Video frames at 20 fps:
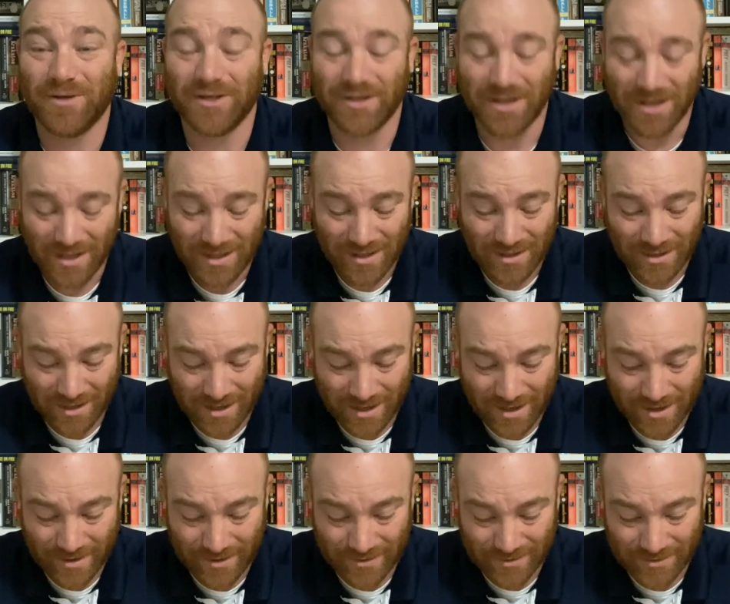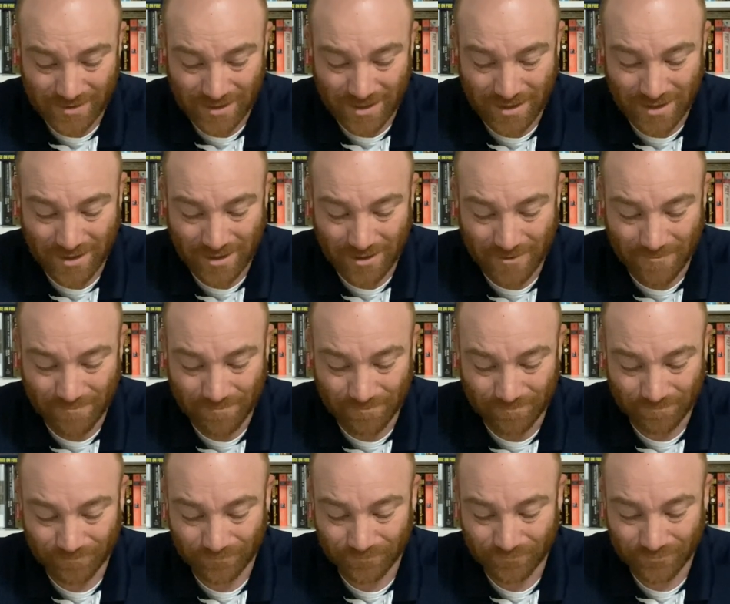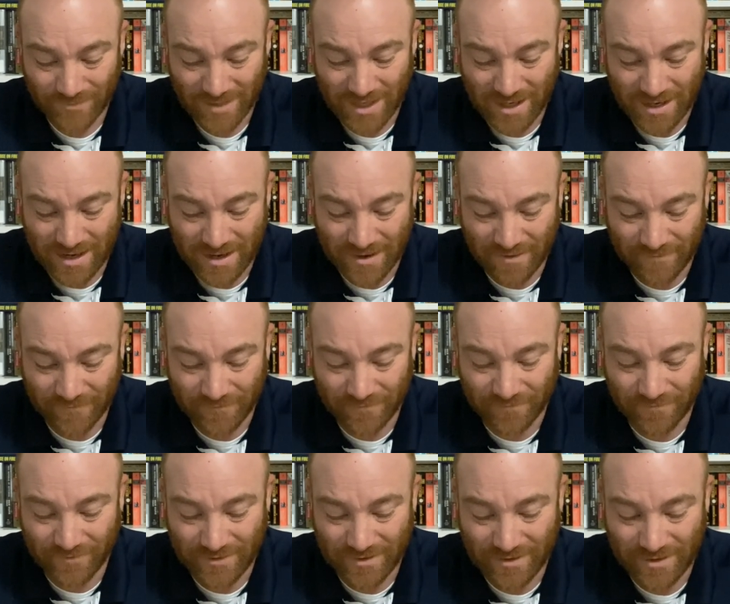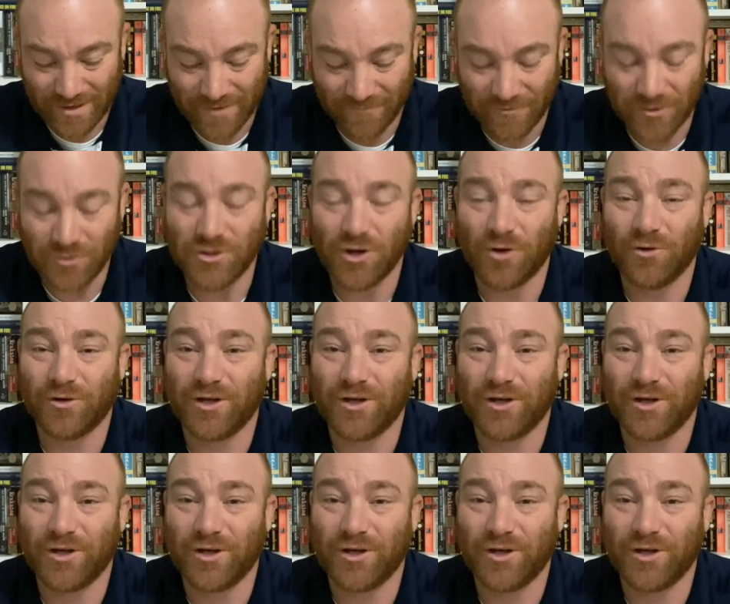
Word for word: And, and um, if, if you don't